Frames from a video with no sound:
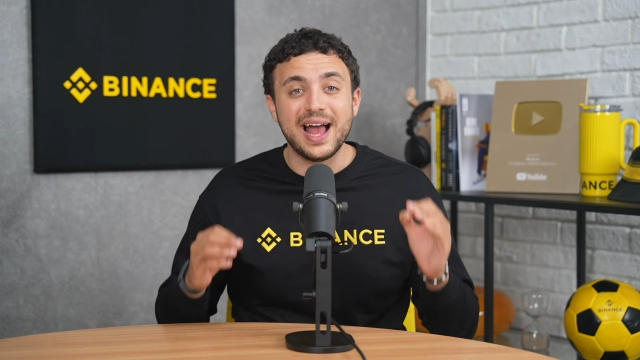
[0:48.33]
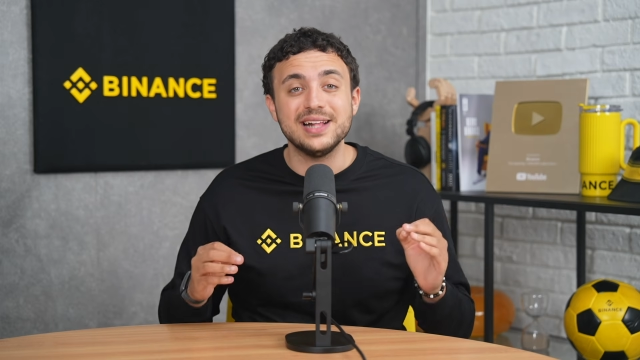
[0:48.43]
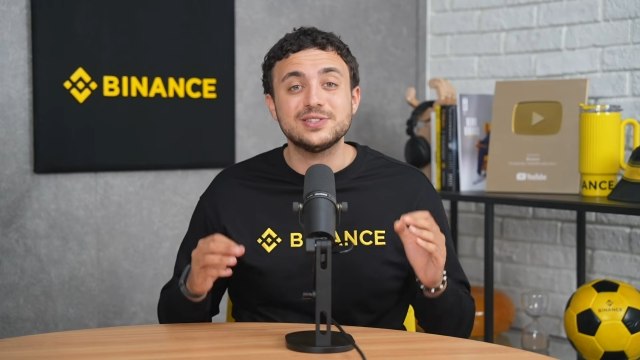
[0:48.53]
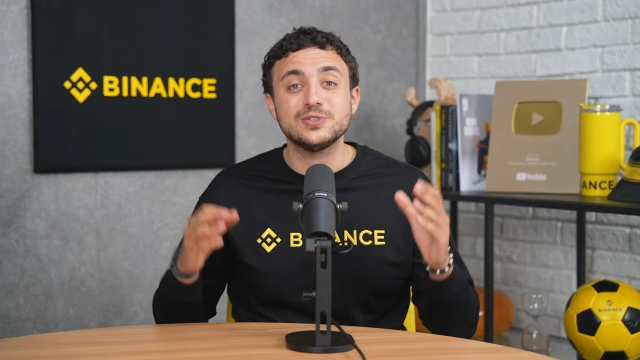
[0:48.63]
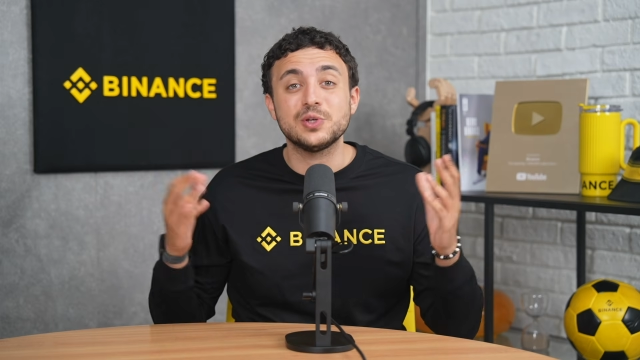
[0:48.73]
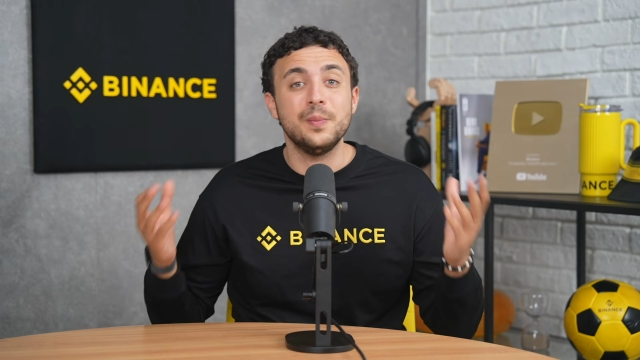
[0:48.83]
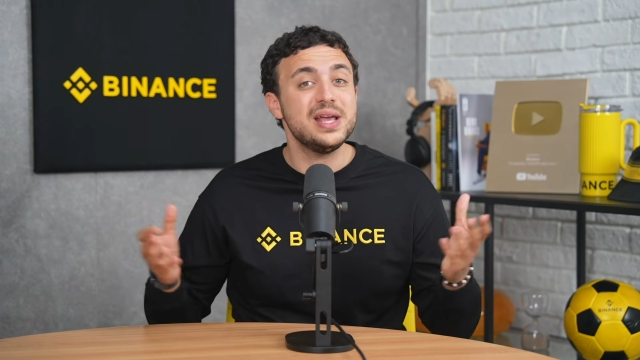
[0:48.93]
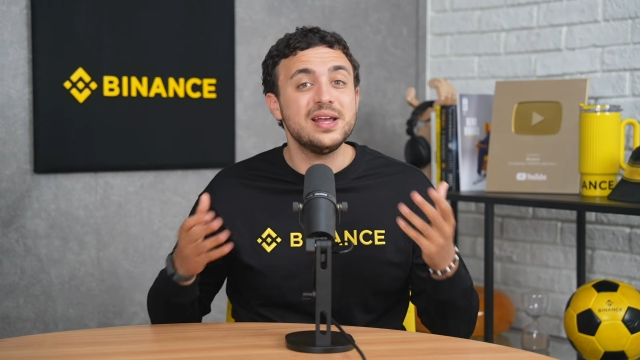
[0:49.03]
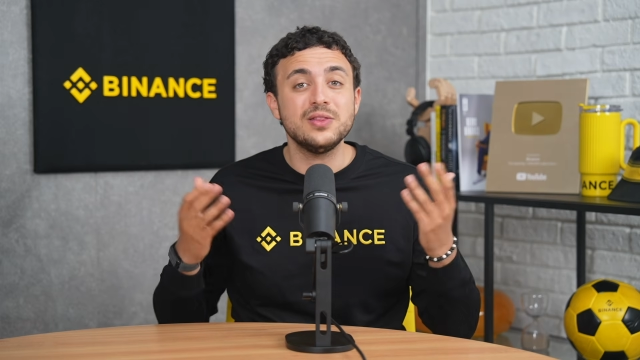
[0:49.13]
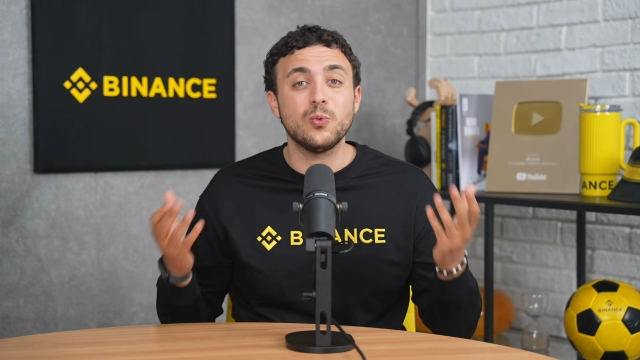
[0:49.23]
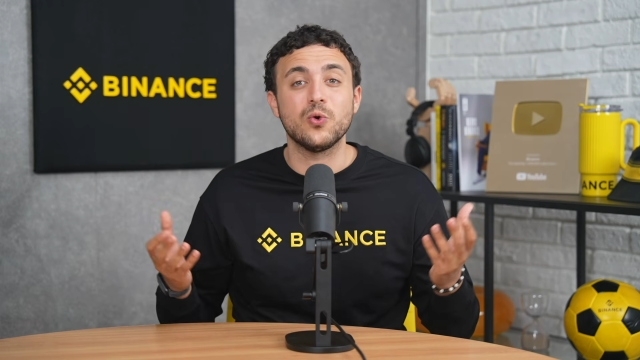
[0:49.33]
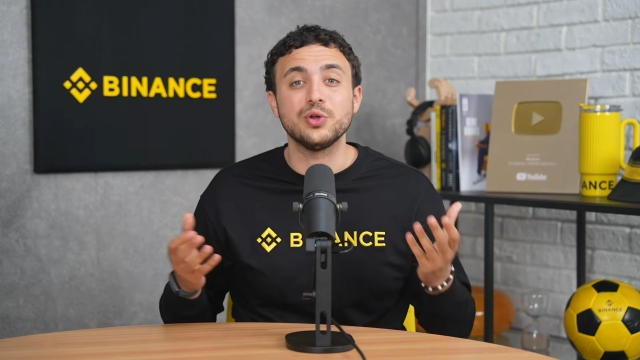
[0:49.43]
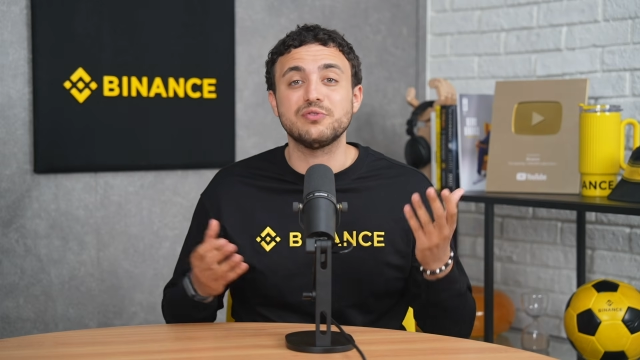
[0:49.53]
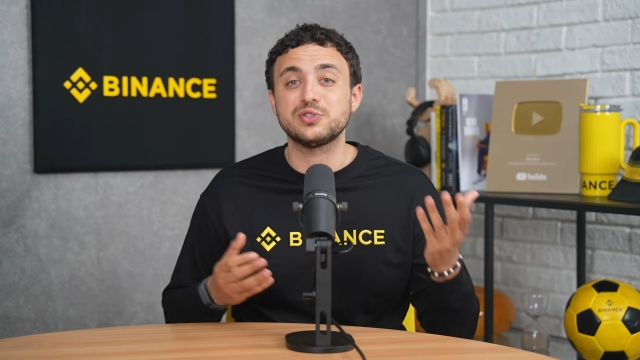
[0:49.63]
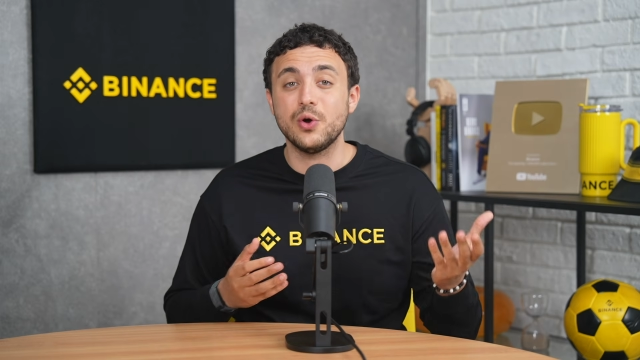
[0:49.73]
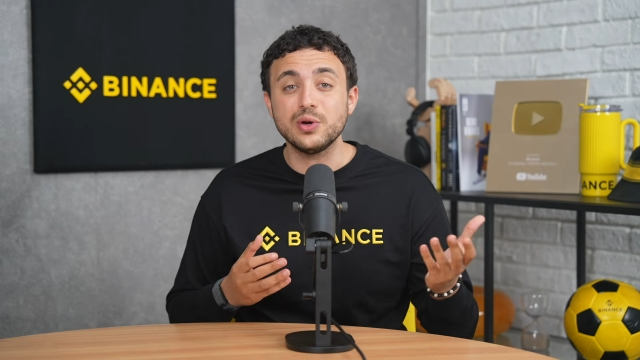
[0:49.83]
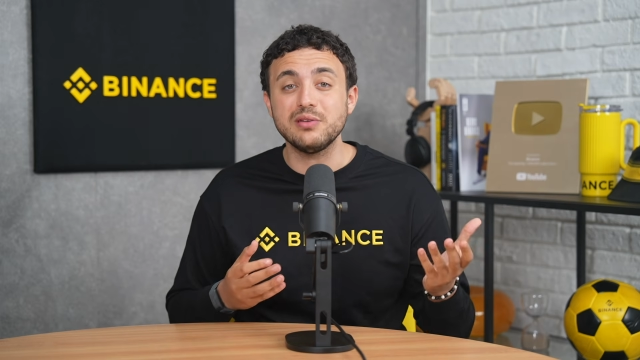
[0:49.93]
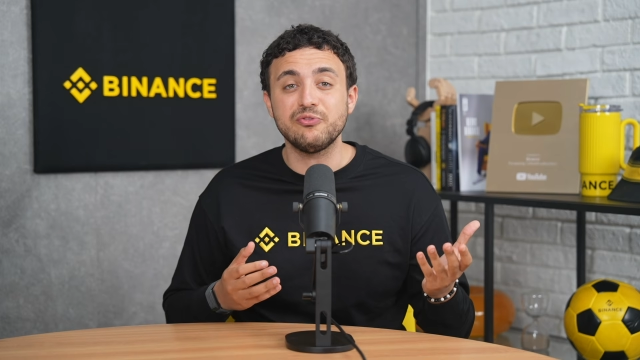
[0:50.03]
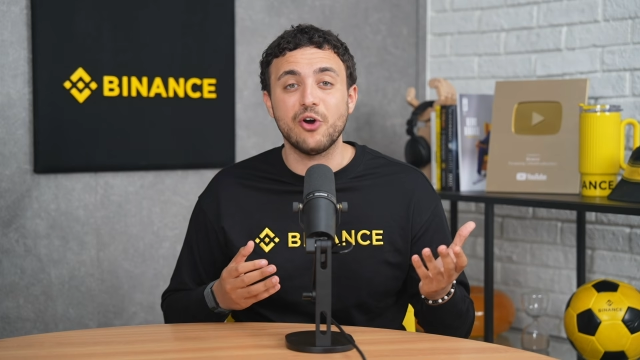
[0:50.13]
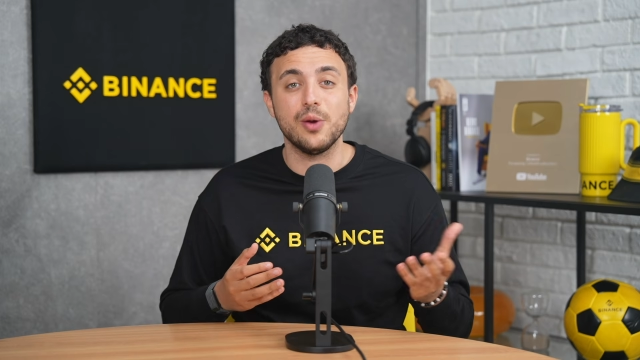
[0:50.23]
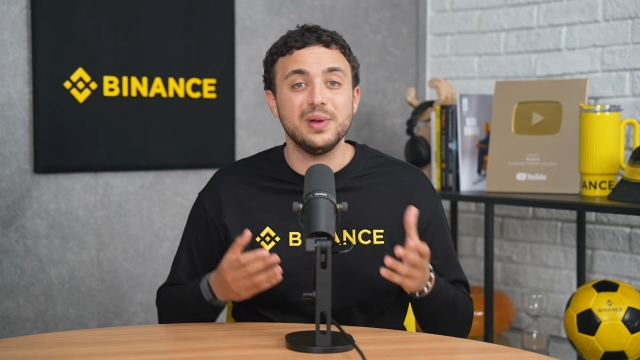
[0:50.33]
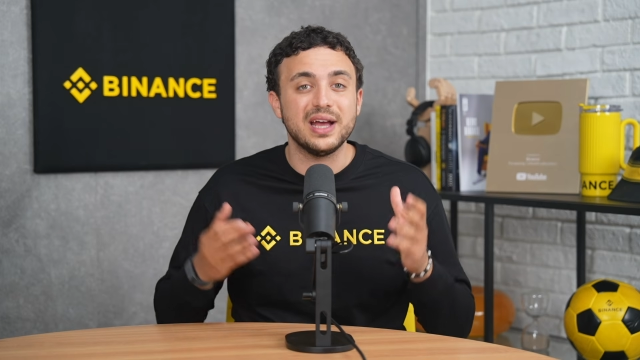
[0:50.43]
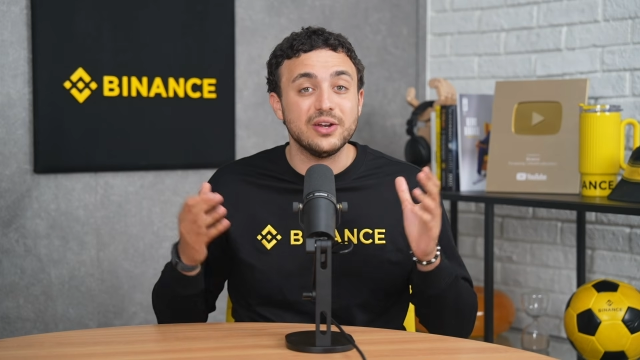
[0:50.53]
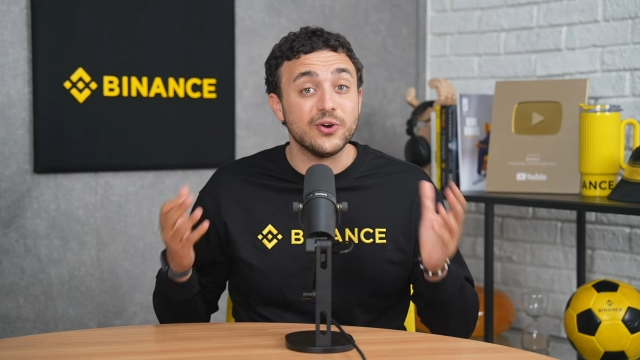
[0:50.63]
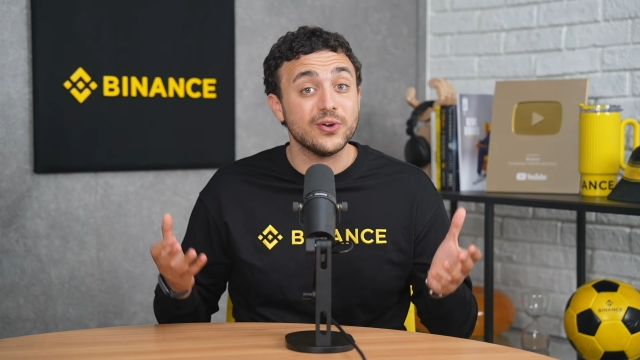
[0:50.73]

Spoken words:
answer to making the world of token farming and